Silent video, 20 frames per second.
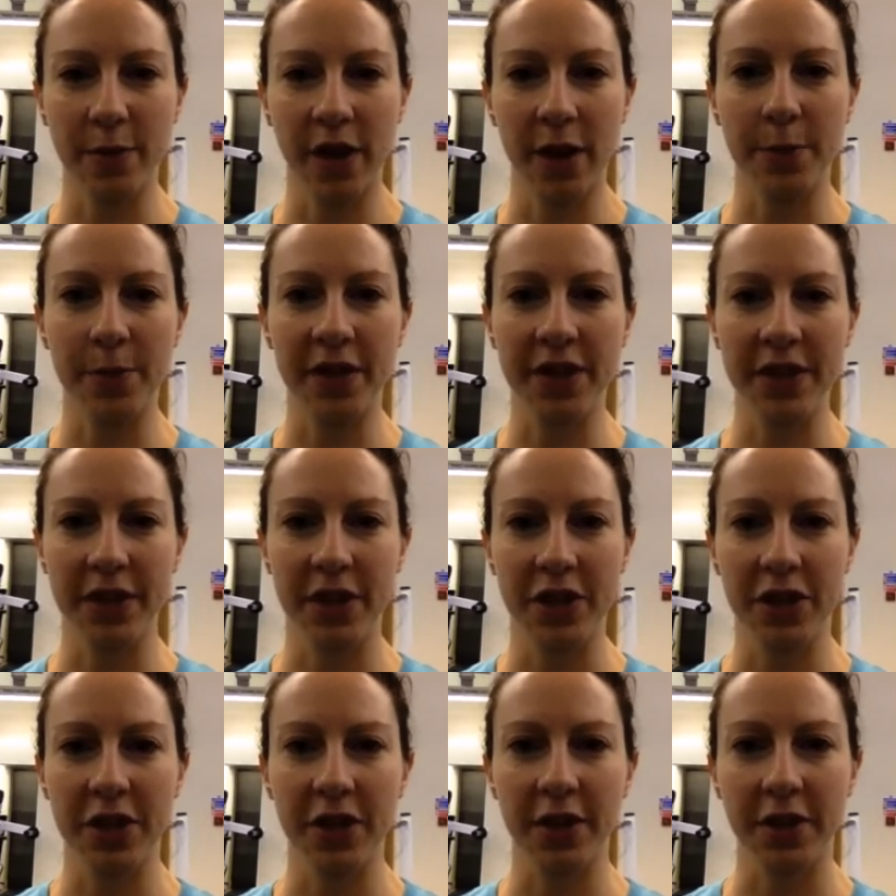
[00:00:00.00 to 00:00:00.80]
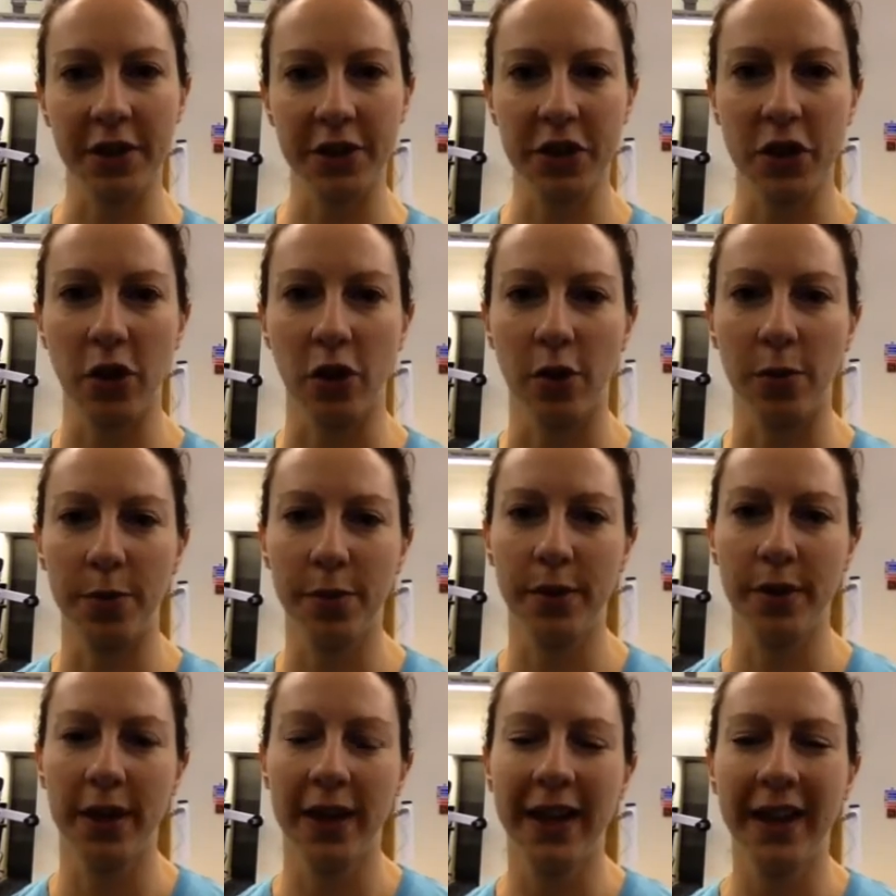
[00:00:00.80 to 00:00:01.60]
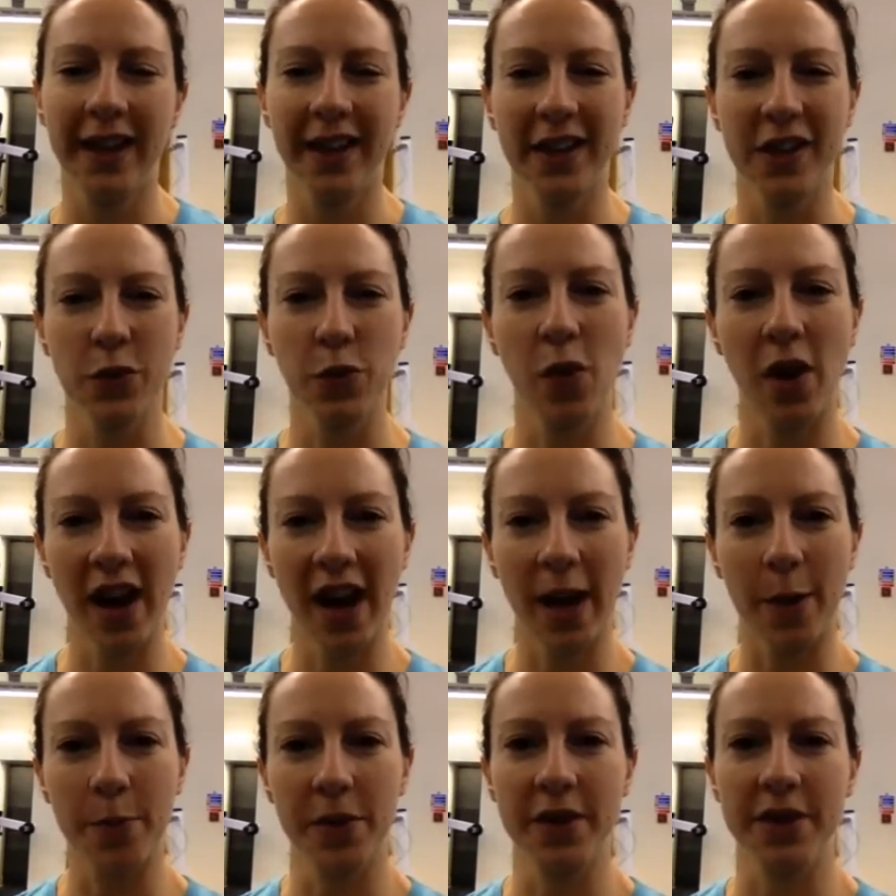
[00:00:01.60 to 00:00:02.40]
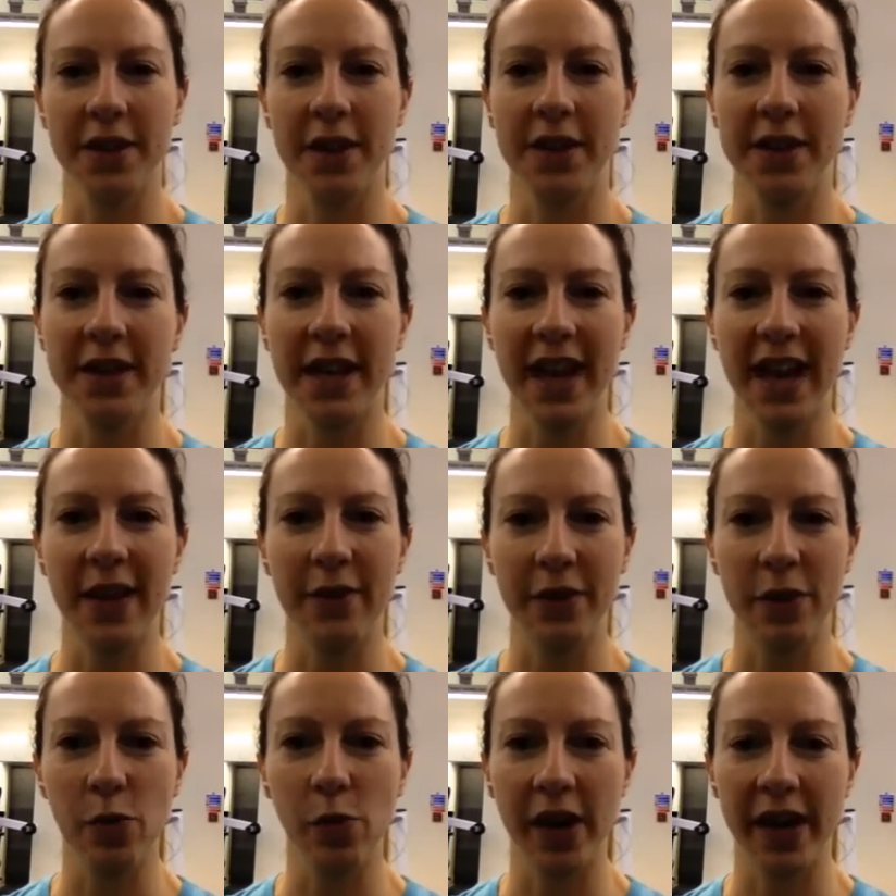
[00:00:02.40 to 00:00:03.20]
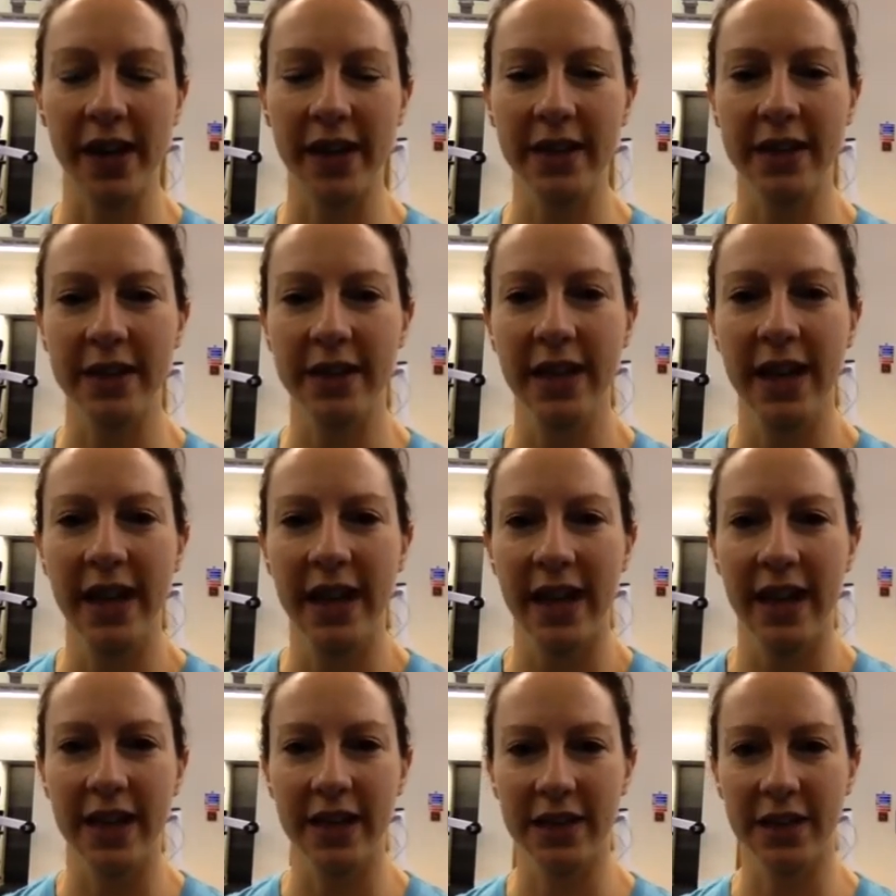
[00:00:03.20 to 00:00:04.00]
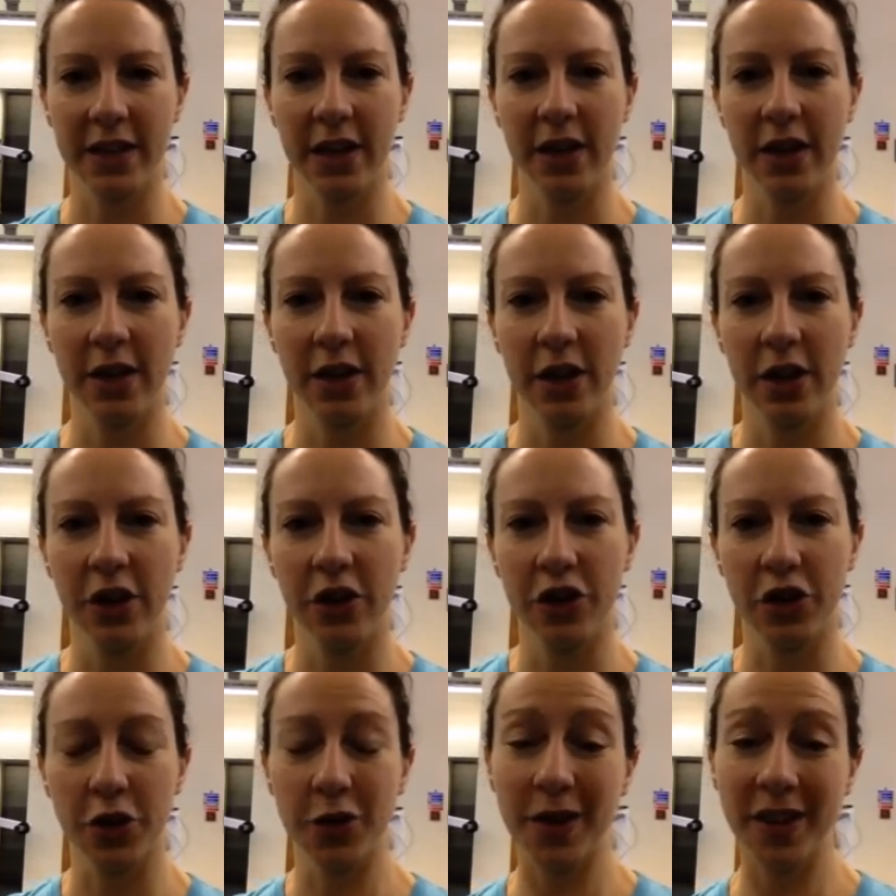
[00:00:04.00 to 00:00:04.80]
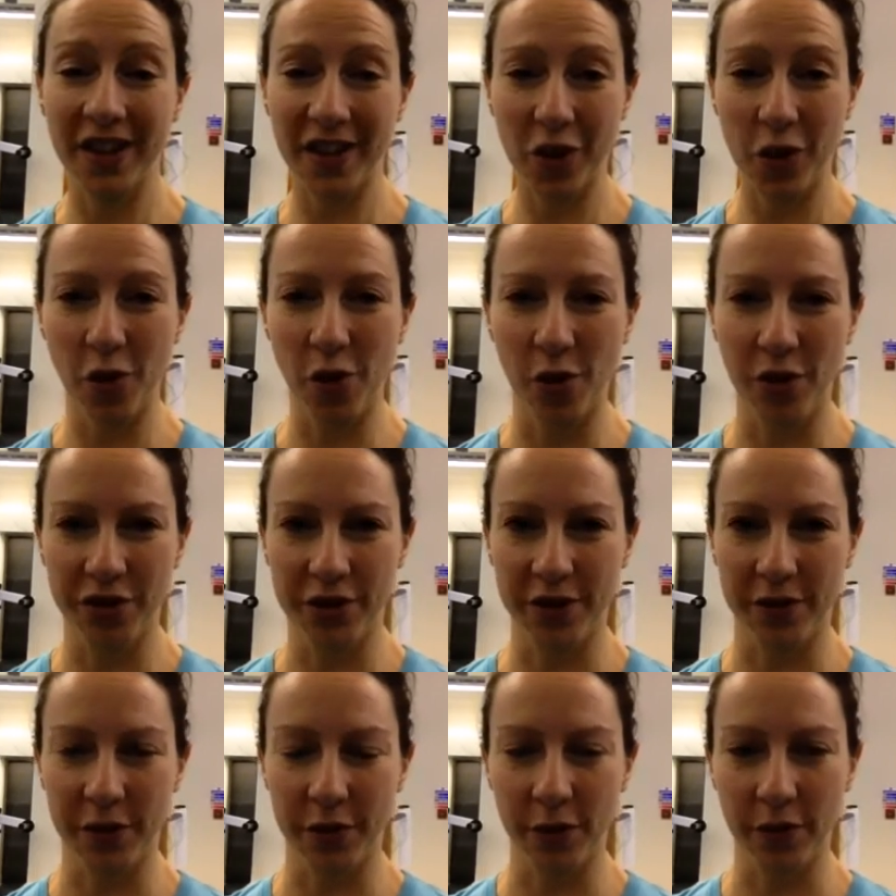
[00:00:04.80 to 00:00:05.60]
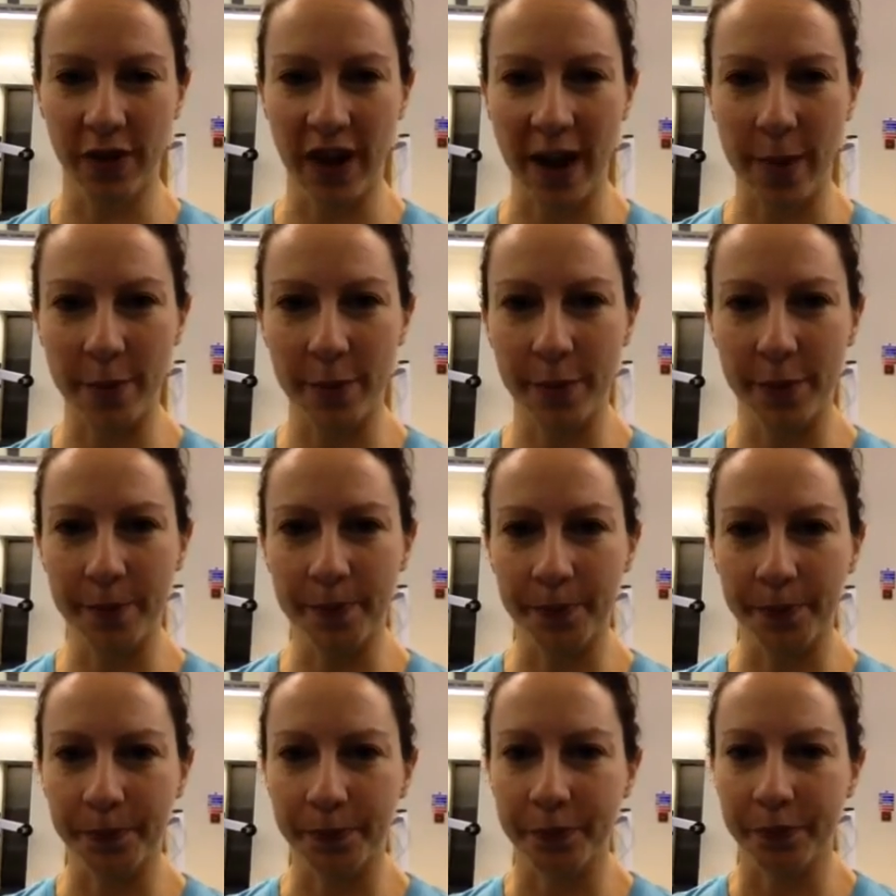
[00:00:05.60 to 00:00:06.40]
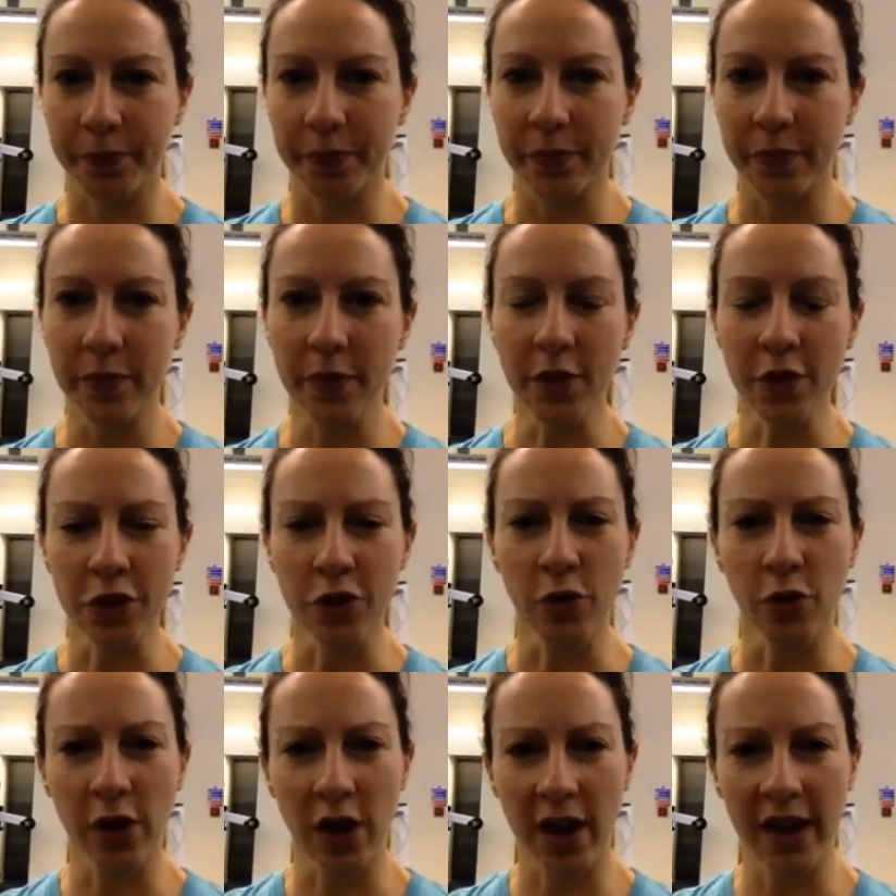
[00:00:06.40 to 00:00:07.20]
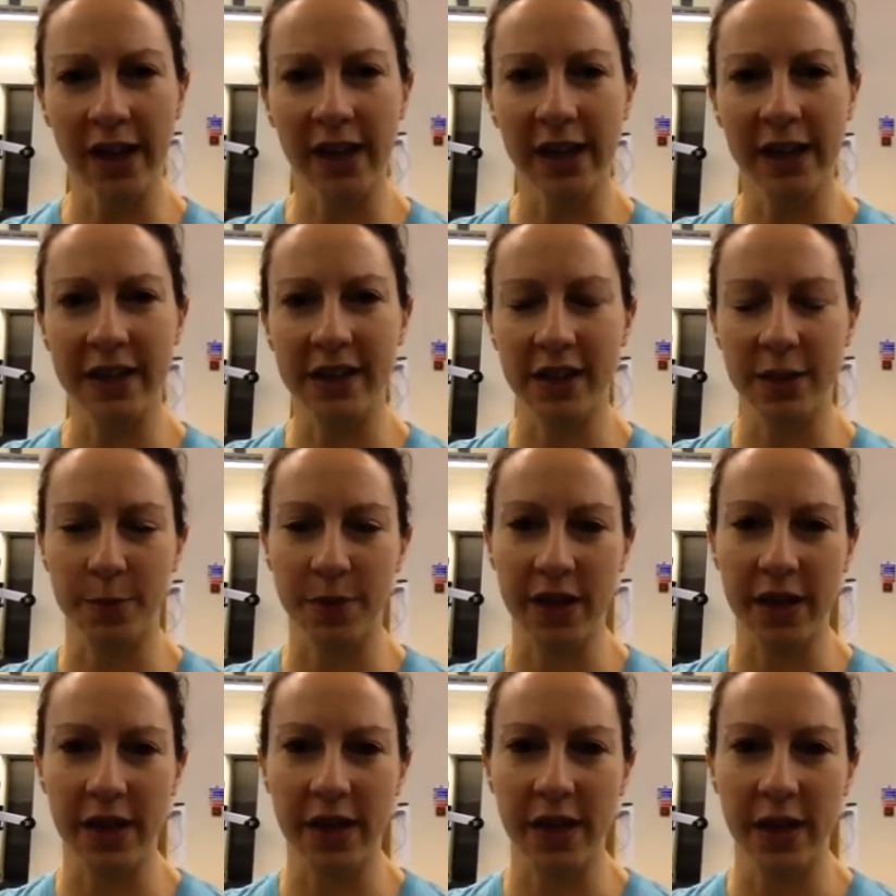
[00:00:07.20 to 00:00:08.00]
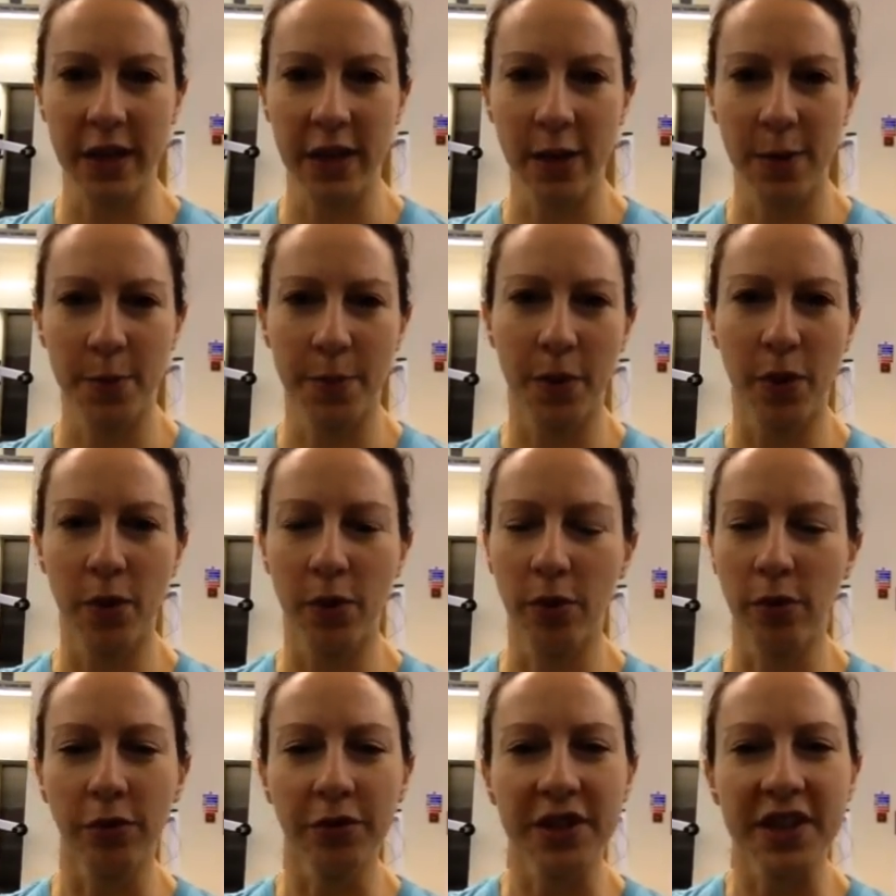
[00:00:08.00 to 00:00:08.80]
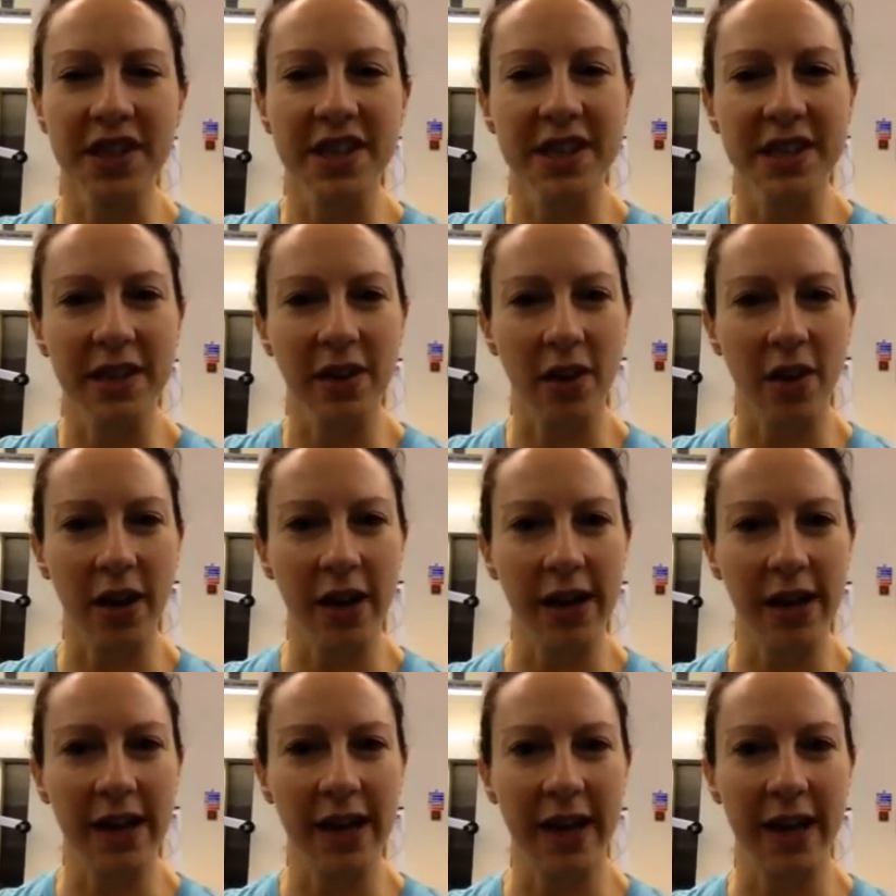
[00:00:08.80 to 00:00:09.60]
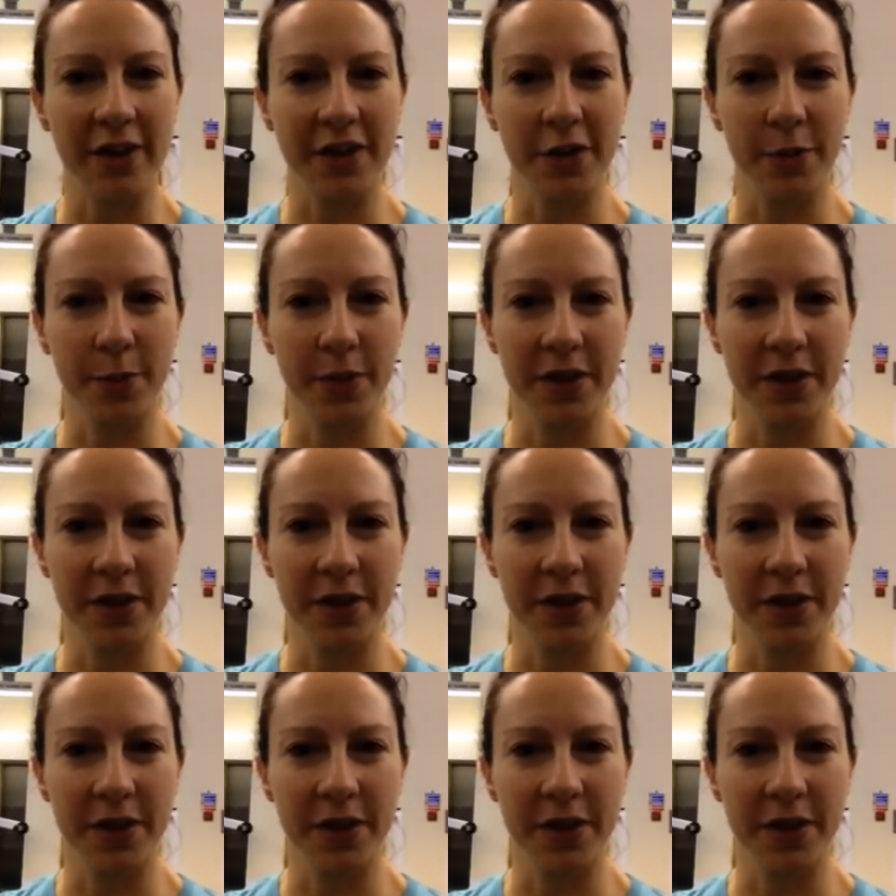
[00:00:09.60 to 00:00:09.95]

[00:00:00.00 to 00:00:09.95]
my position at the top, because what happens under heavy weights is that during the course of the rep, you're likely to be pulled slightly out of